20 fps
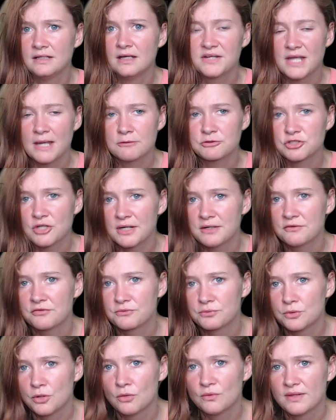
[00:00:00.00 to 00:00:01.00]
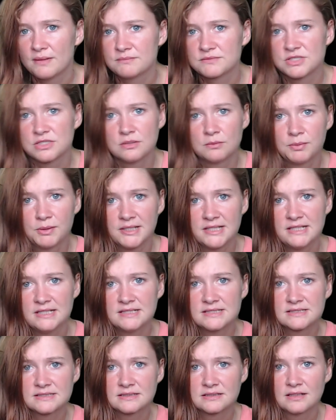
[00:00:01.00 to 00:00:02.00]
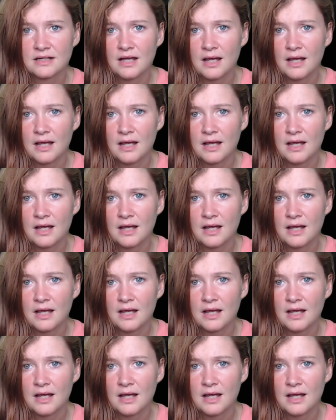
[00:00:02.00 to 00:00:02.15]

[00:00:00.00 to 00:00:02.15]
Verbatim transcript: he kept trying to throw them to the police